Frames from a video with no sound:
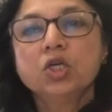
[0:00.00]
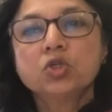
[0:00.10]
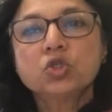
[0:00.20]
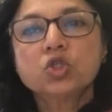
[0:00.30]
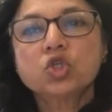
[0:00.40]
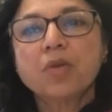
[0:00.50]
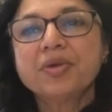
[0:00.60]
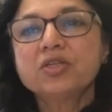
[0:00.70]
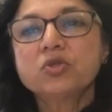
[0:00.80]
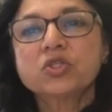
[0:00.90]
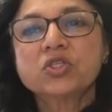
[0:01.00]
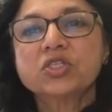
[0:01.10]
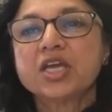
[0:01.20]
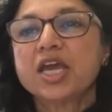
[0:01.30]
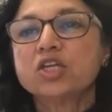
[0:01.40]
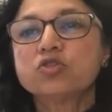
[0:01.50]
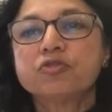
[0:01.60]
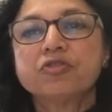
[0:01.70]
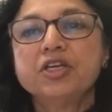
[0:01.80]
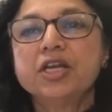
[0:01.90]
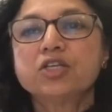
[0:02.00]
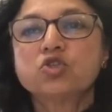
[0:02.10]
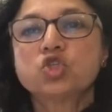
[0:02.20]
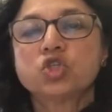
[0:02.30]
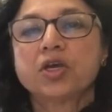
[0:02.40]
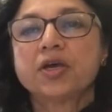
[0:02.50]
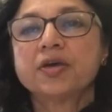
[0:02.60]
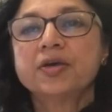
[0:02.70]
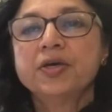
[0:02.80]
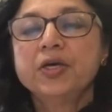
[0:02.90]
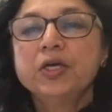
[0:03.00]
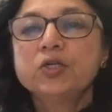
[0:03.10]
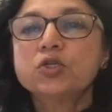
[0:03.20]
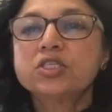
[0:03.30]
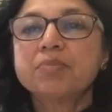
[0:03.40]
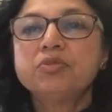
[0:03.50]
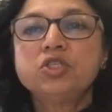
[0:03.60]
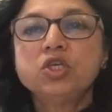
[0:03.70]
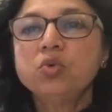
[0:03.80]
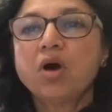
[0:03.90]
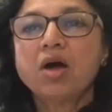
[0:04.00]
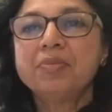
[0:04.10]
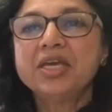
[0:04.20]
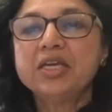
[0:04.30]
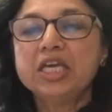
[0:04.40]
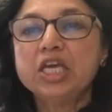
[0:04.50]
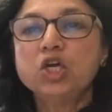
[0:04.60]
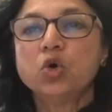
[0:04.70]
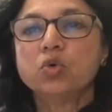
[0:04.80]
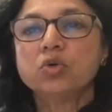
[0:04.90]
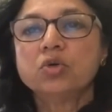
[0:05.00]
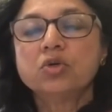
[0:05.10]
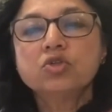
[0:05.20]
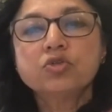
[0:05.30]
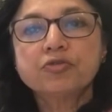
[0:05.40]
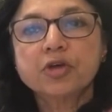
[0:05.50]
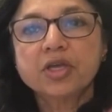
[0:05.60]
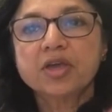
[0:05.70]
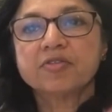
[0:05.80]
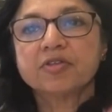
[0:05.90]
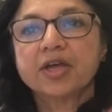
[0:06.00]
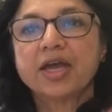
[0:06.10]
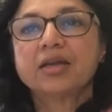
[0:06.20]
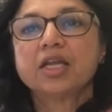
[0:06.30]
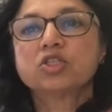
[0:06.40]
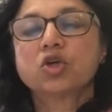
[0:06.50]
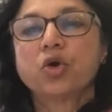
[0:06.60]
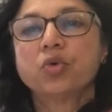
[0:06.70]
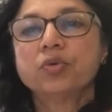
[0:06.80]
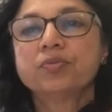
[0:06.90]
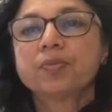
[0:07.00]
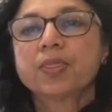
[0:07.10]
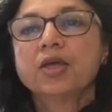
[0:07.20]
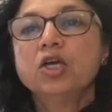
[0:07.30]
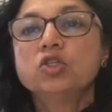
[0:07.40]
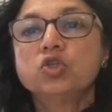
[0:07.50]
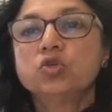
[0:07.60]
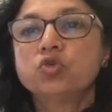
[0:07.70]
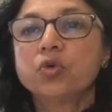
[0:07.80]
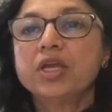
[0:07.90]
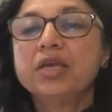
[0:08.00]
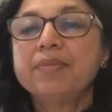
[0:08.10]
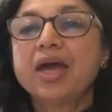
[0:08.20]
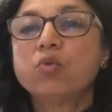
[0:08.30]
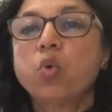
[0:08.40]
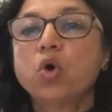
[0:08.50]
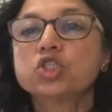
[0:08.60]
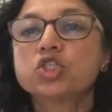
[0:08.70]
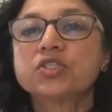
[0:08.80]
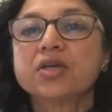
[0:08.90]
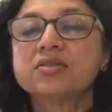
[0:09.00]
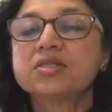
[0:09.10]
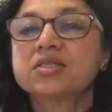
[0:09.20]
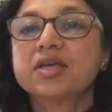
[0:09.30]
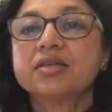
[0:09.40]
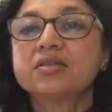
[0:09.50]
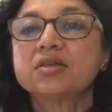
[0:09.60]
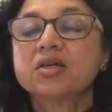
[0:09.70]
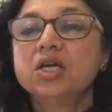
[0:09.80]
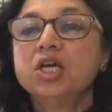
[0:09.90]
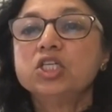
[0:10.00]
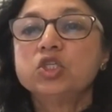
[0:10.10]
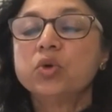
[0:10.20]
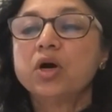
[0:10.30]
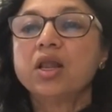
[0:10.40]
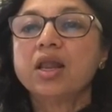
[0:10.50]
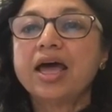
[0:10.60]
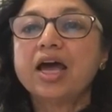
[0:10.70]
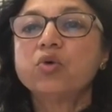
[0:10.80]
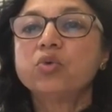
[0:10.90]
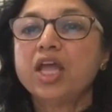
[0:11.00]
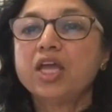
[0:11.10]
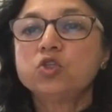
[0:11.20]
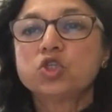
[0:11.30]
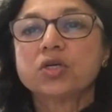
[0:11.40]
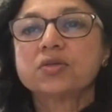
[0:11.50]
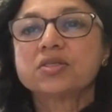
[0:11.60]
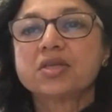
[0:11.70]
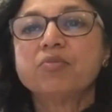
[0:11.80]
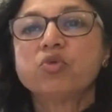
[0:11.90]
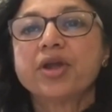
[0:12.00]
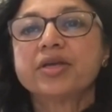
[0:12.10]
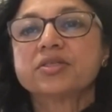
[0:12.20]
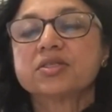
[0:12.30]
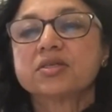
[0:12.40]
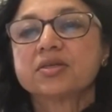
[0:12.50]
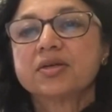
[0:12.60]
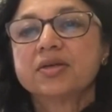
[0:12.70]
to stop and to stare, to feel and to share, to subdue our big ego, to forgive and let go, to dream and watch sunset, to allow nature some rest,